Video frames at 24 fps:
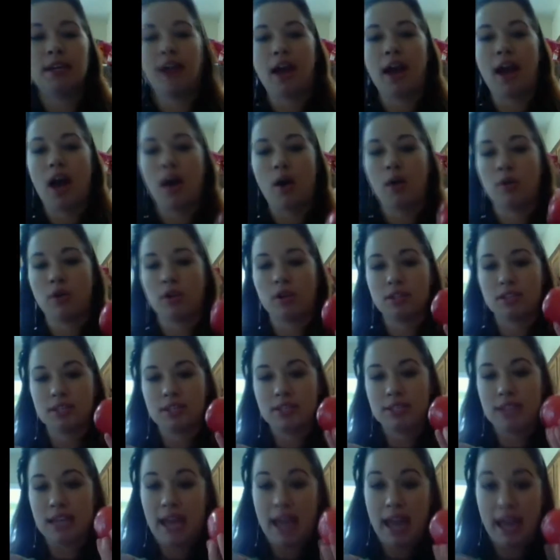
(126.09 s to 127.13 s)
our
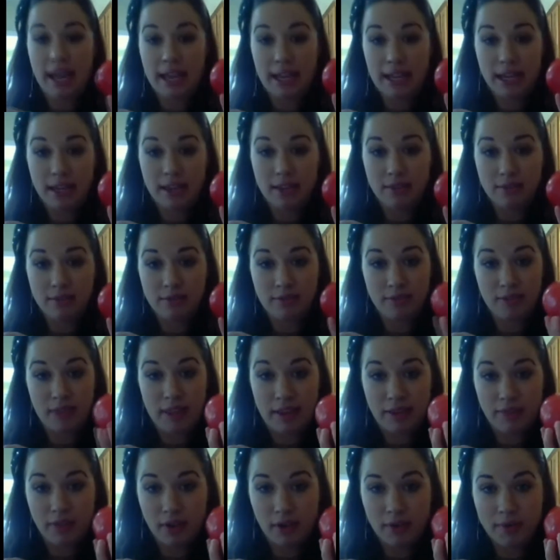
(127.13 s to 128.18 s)
tangy
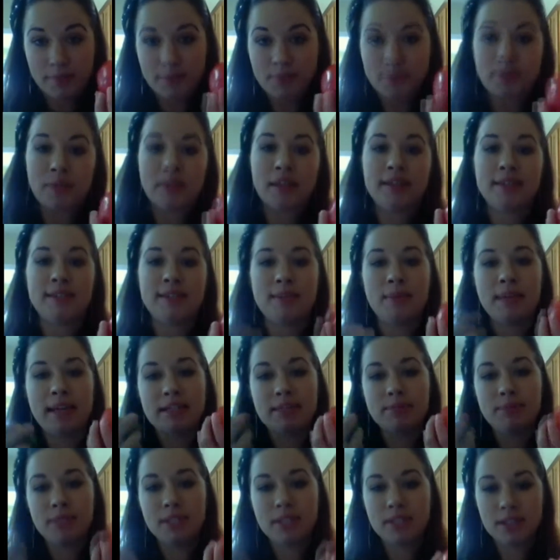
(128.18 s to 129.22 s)
flavor. To make
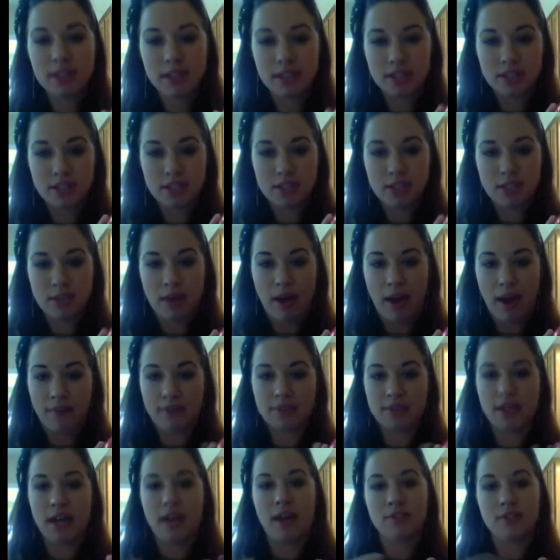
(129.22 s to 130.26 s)
something delicious, you have
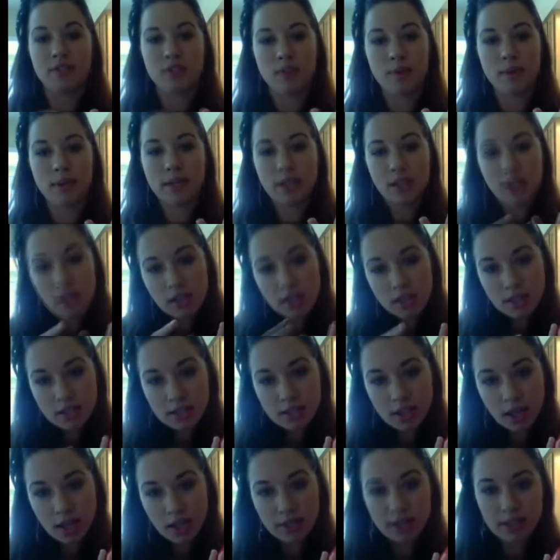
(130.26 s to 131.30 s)
to have sweet,
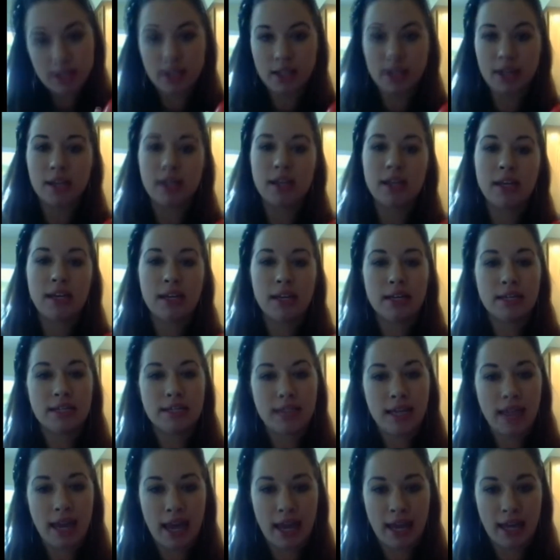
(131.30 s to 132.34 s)
salty,
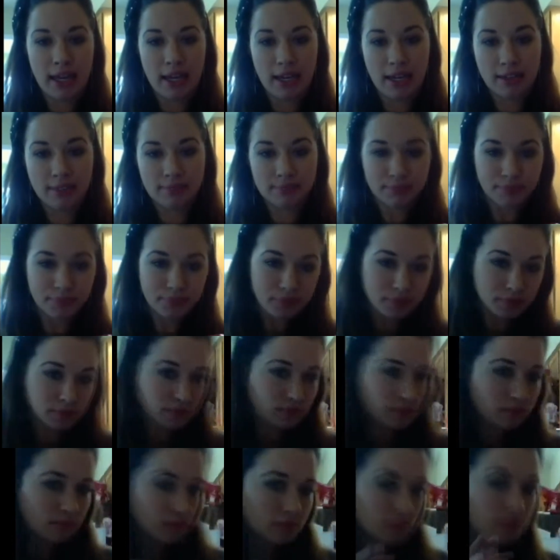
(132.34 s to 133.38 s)
tangy.
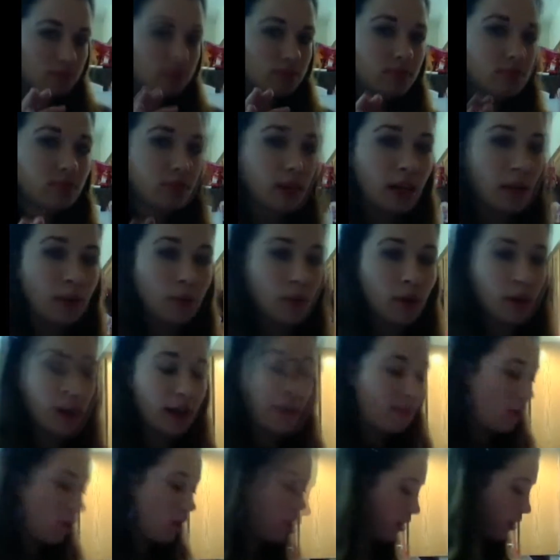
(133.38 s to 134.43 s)
And we're going to
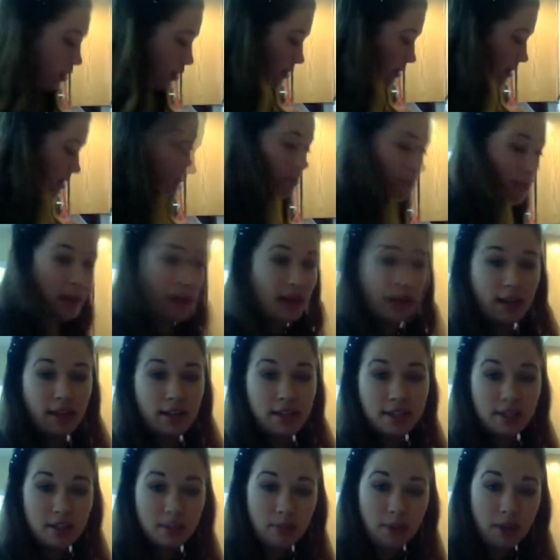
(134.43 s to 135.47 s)
have all three. The bacon
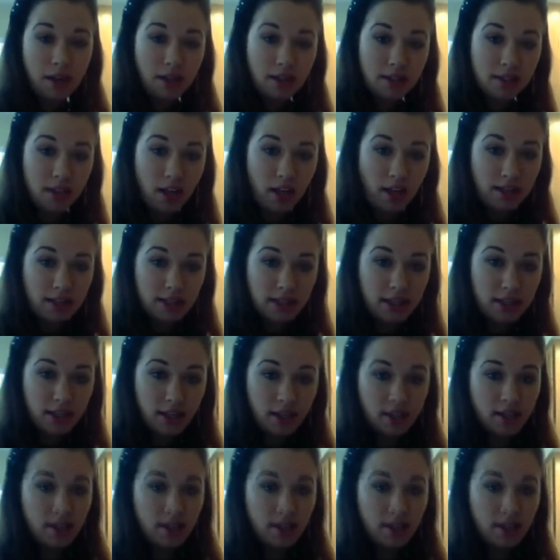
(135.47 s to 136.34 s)
is going to be our salty,